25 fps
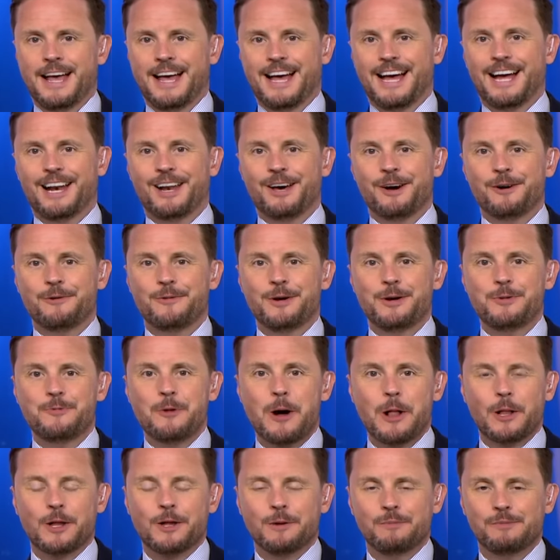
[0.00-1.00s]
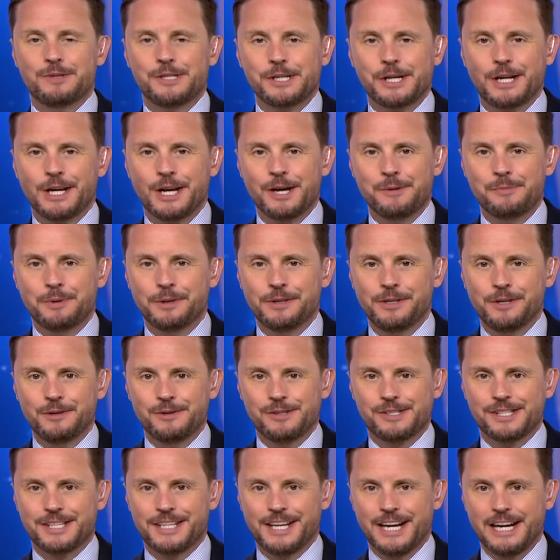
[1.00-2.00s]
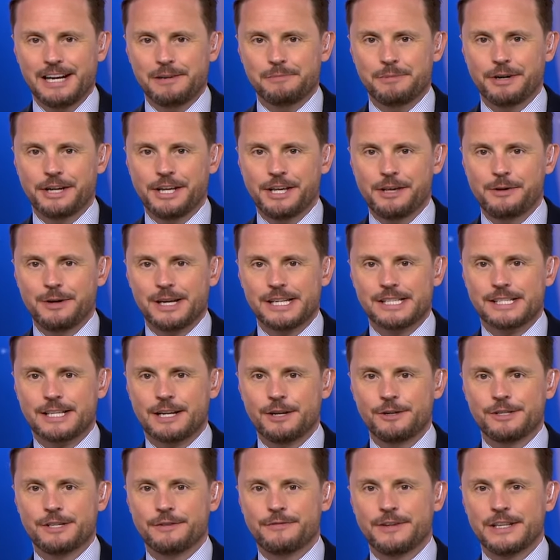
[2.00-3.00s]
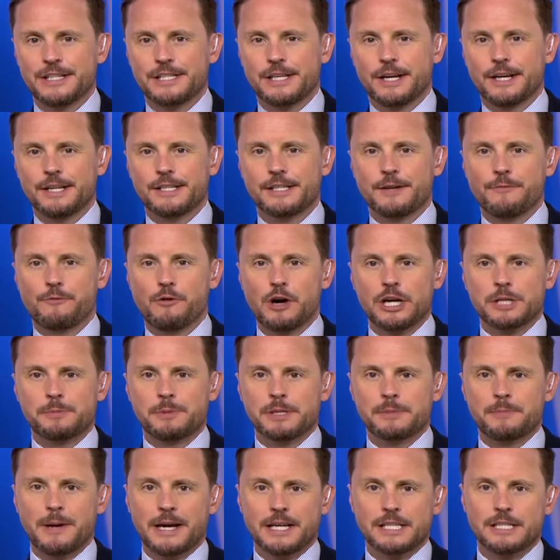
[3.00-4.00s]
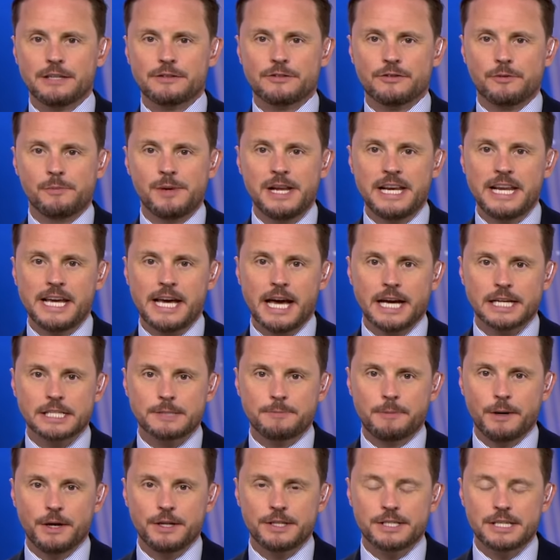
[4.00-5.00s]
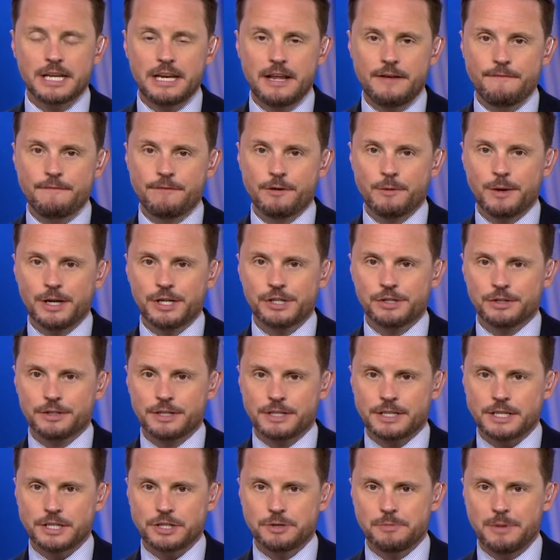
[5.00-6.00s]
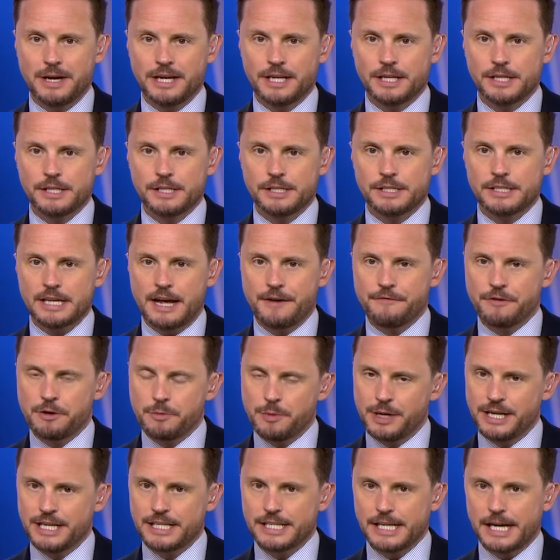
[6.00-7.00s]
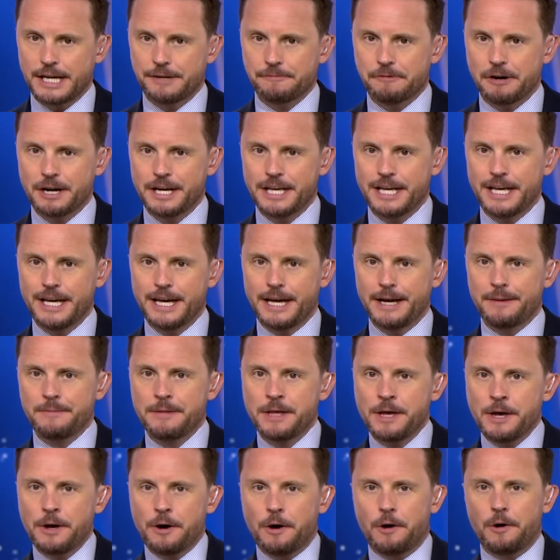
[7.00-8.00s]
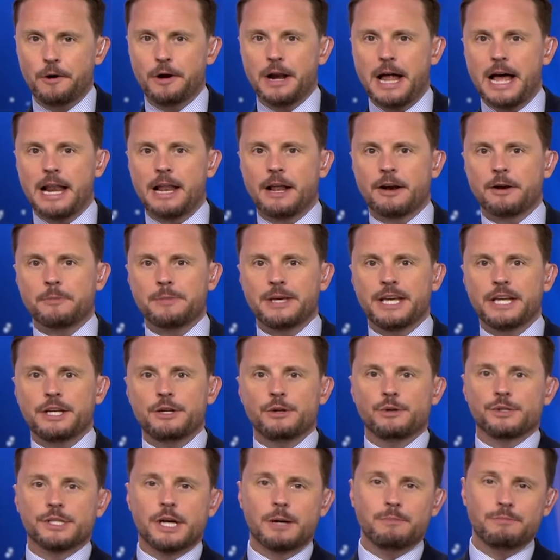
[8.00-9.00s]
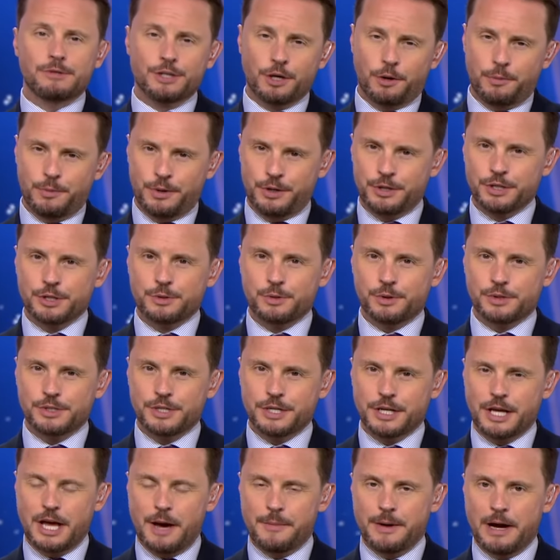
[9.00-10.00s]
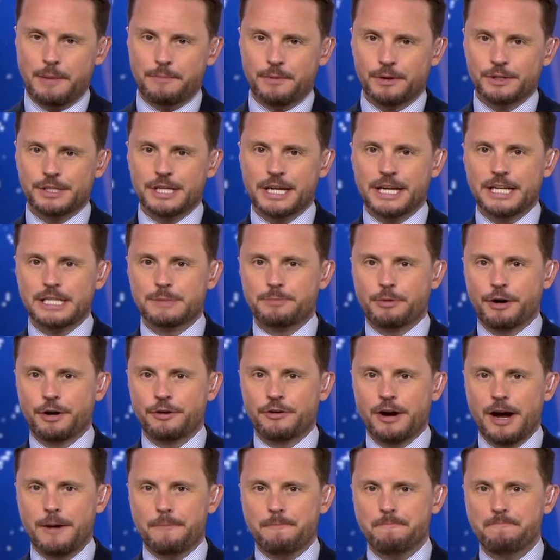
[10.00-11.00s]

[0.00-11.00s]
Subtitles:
Hello and welcome to Global News Today, bringing you exclusive insights and fresh perspectives from leading experts and influential decision makers every weekday right here on Al Arabiya News. I'm Tom Burges Watson, coming up on today's programme.